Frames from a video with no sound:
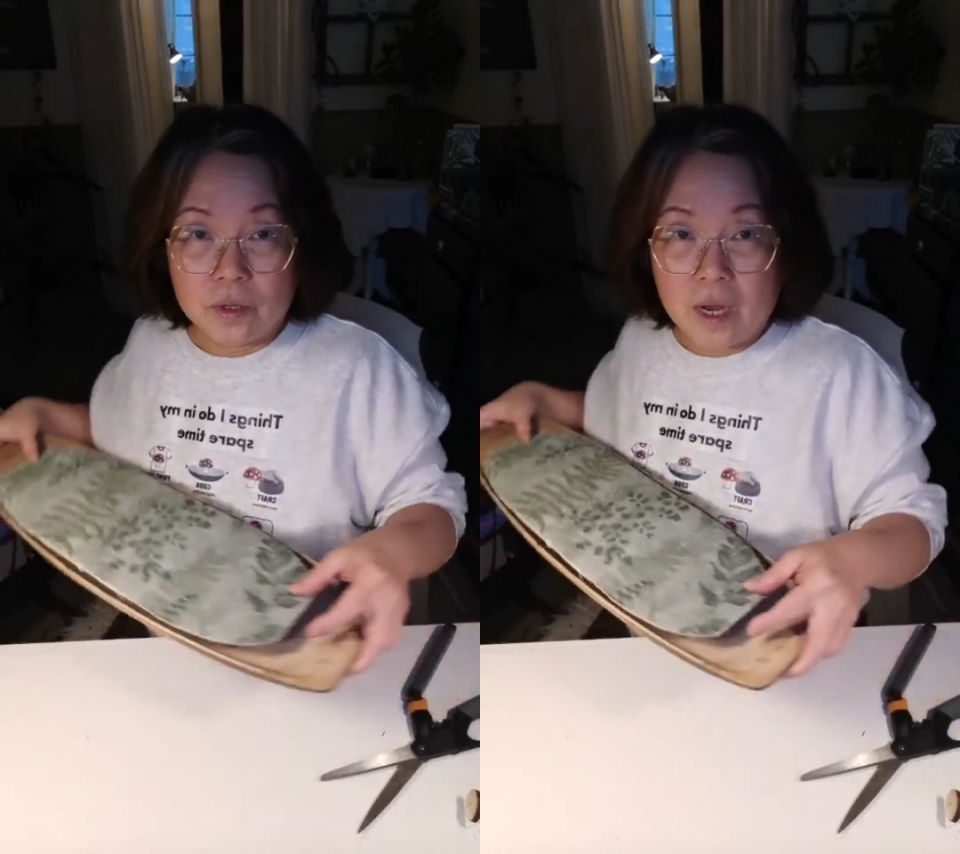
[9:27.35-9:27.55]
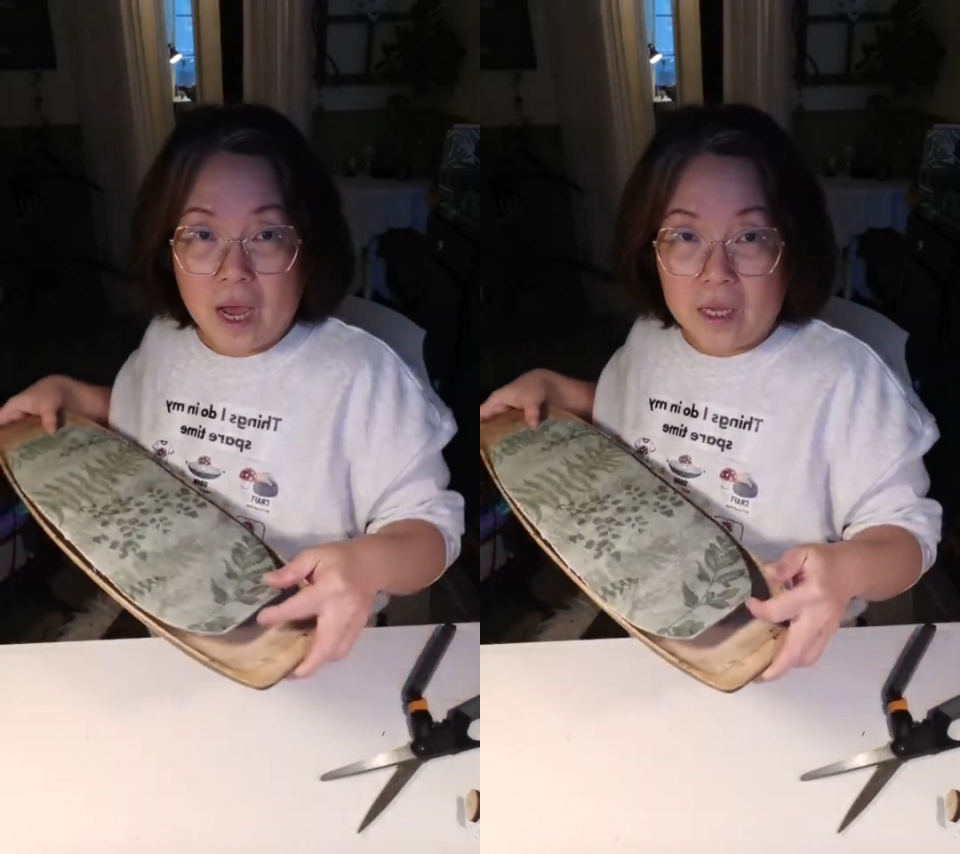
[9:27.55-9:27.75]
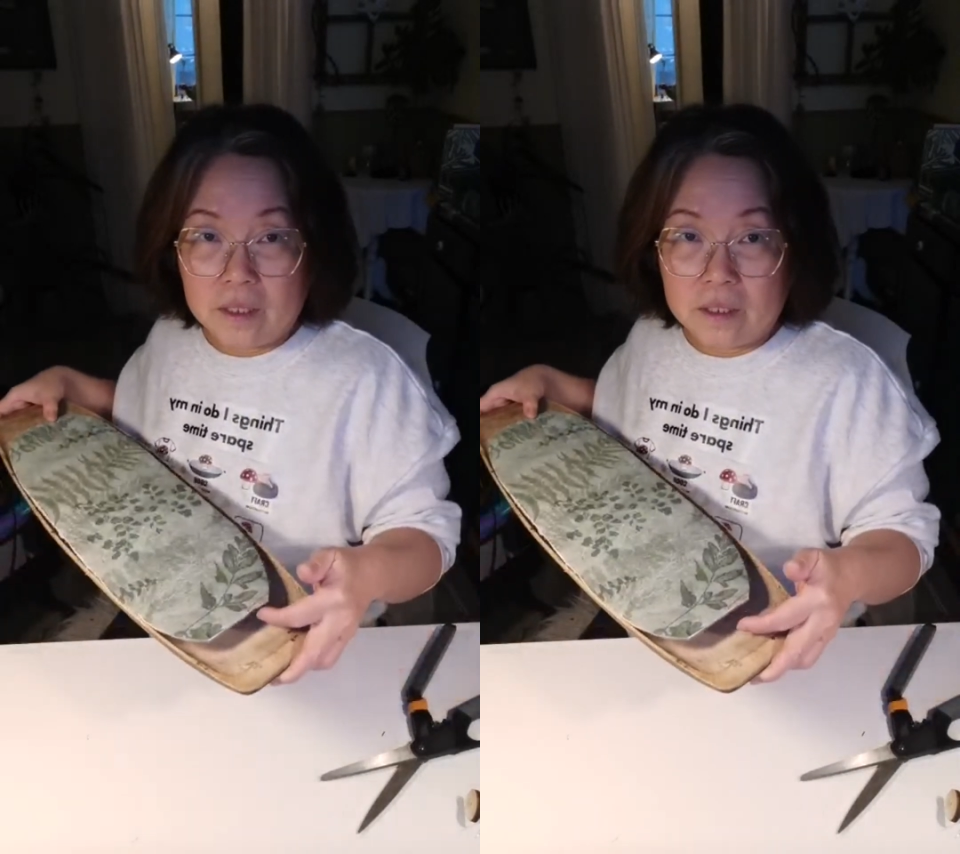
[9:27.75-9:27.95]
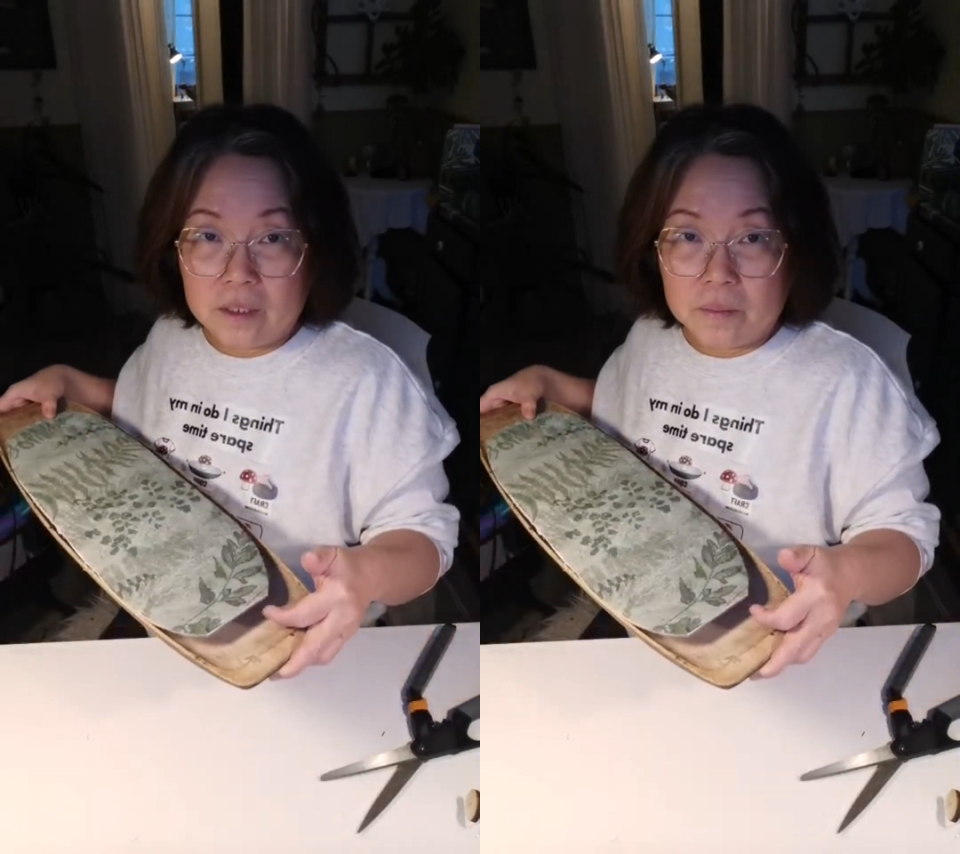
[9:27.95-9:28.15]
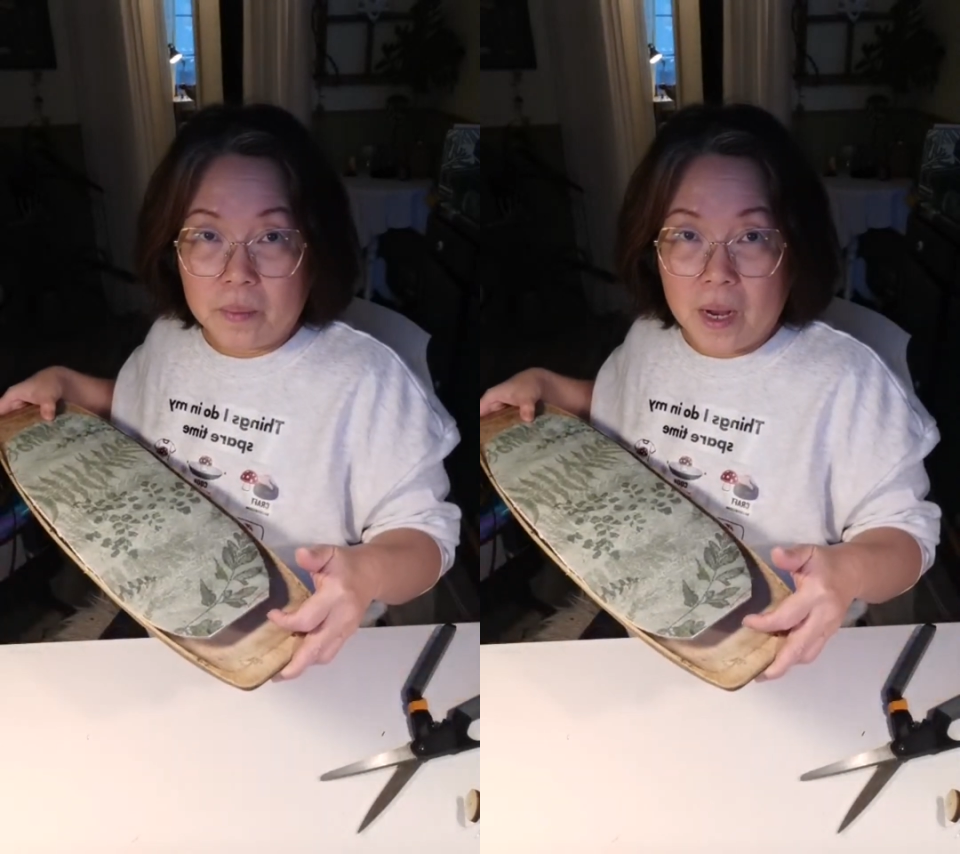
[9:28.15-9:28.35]
hide this
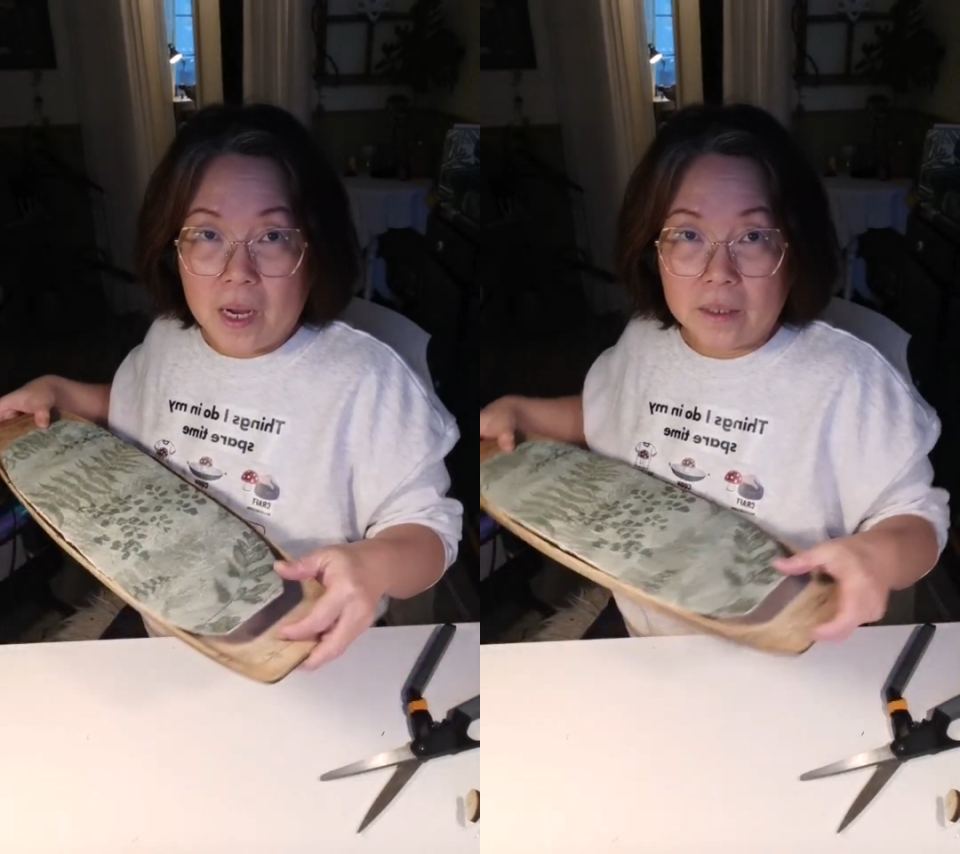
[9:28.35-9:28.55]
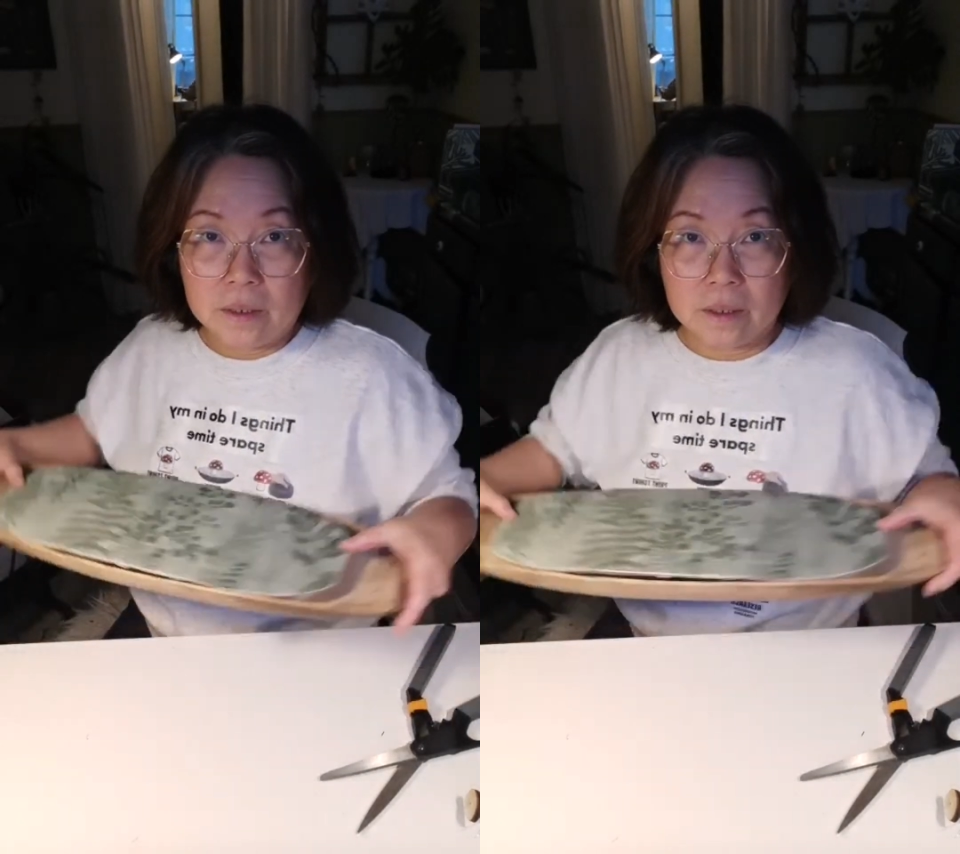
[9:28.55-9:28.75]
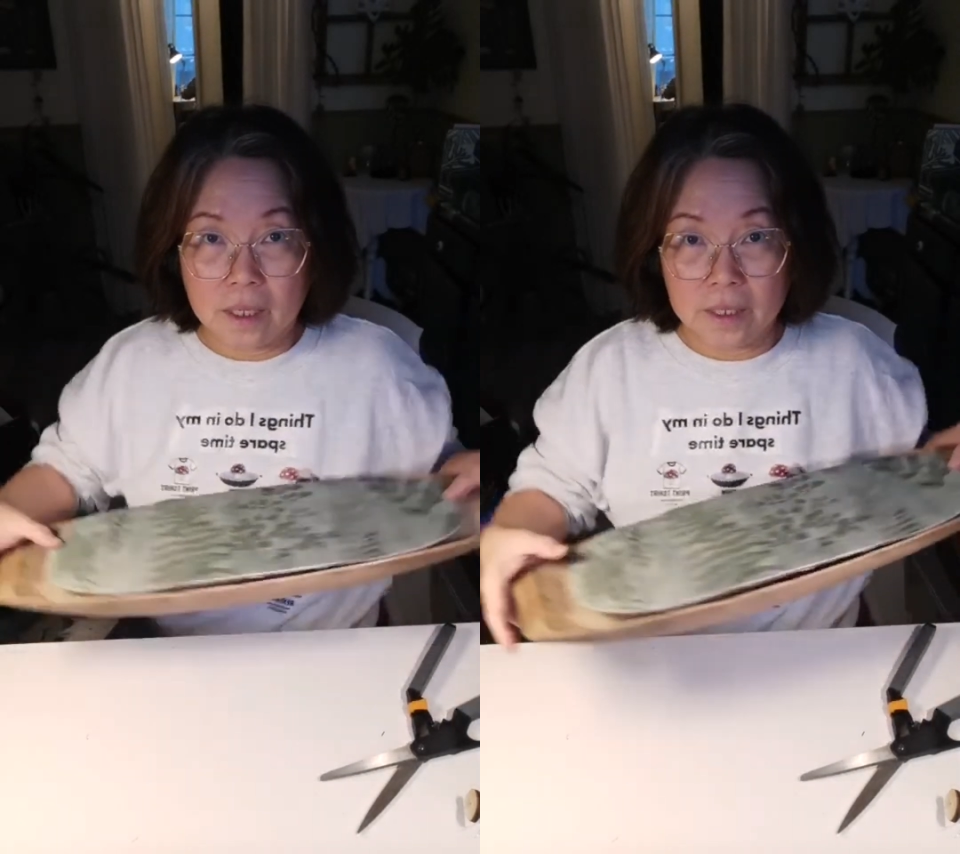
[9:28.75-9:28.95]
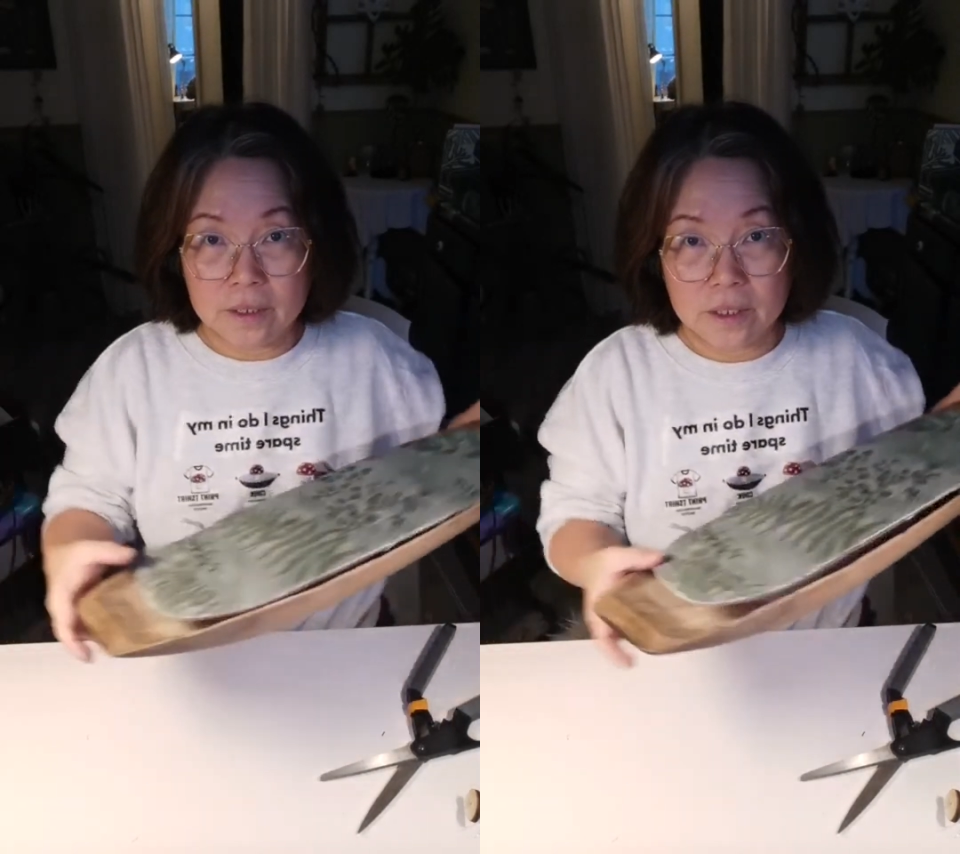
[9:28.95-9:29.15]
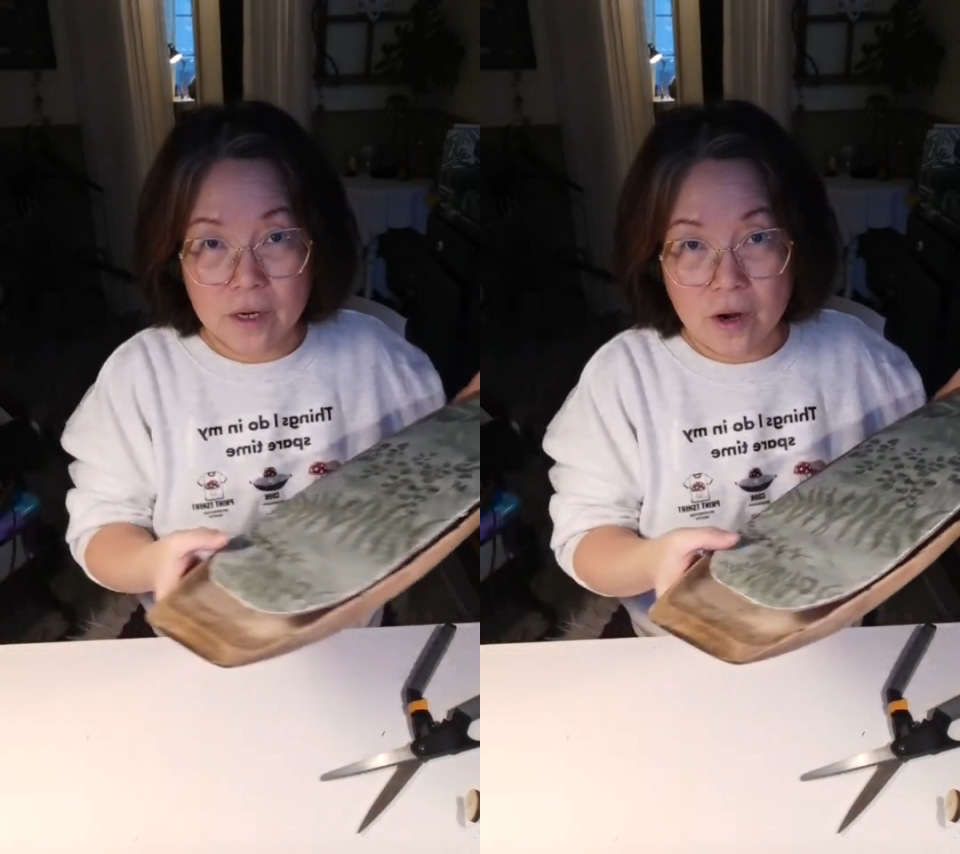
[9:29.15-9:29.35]
part
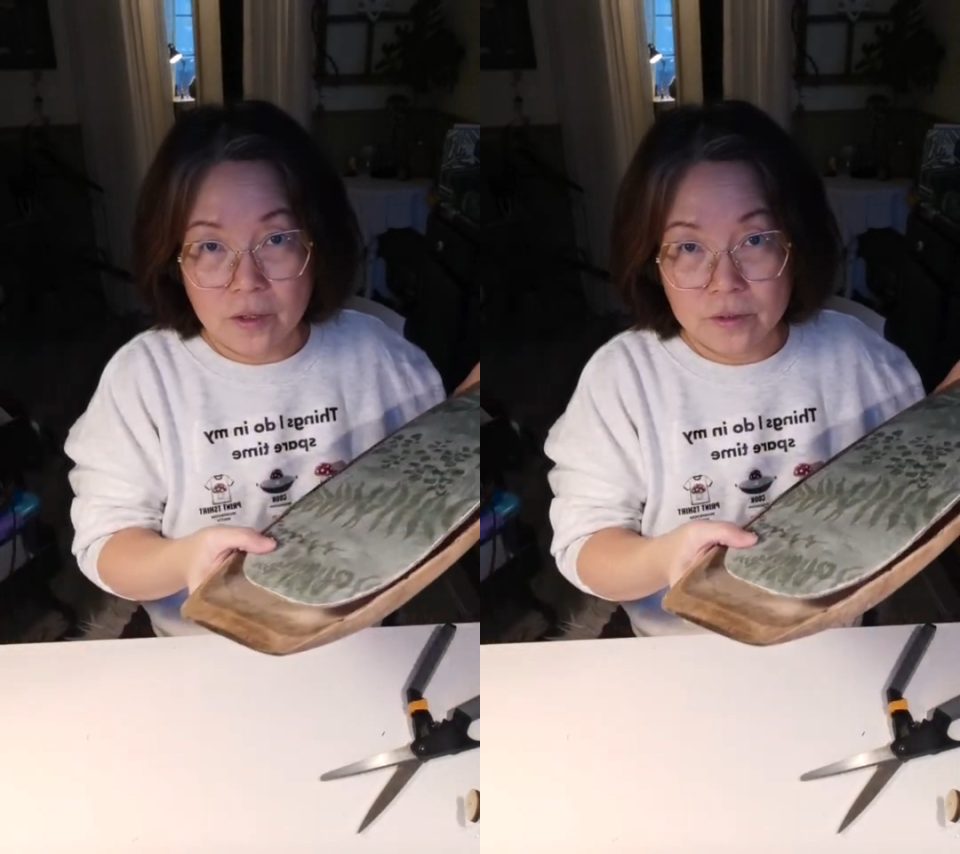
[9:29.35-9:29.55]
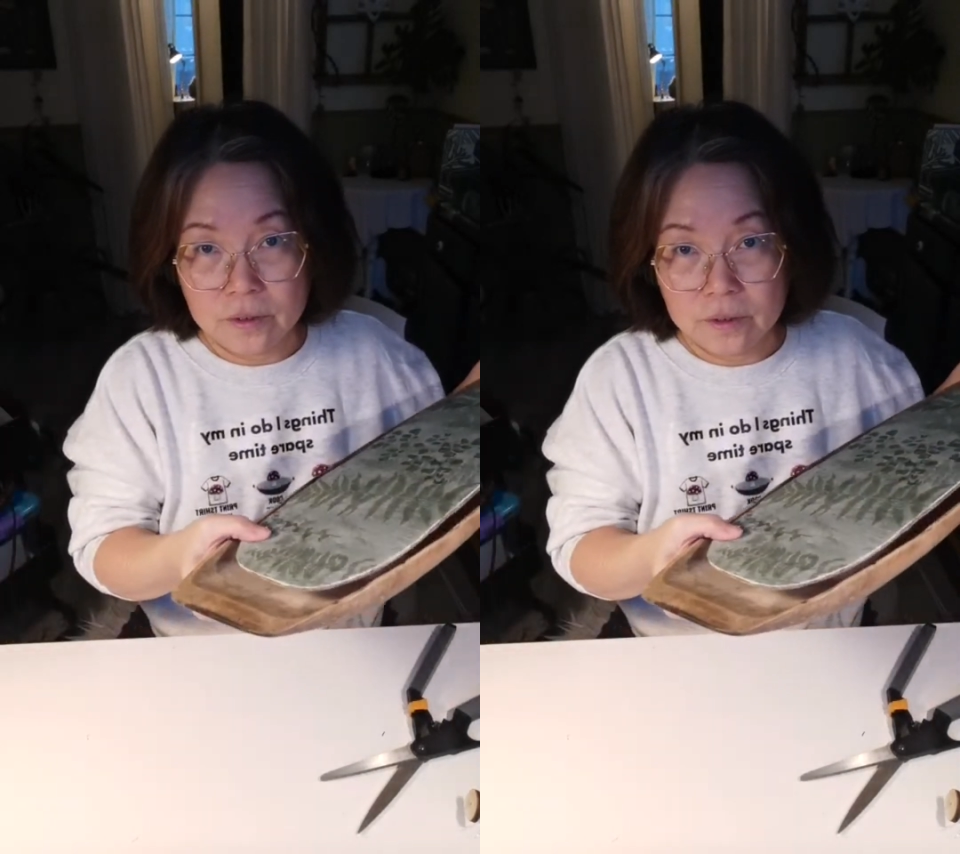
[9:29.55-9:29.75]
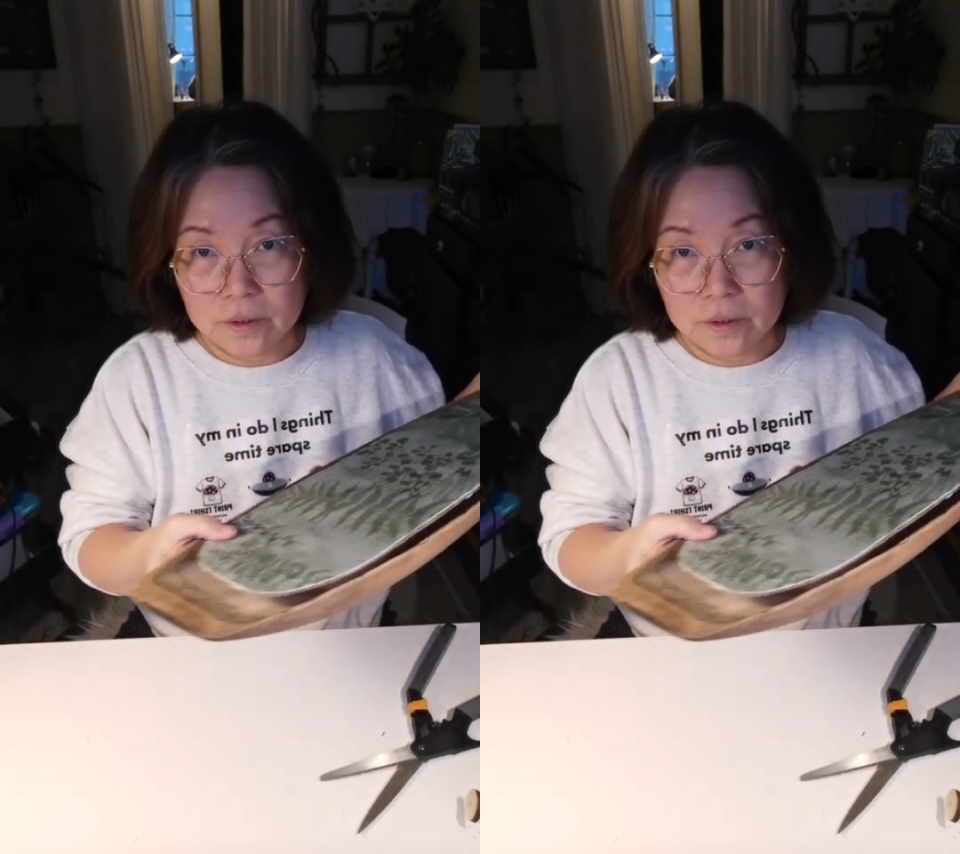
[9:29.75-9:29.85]
later on.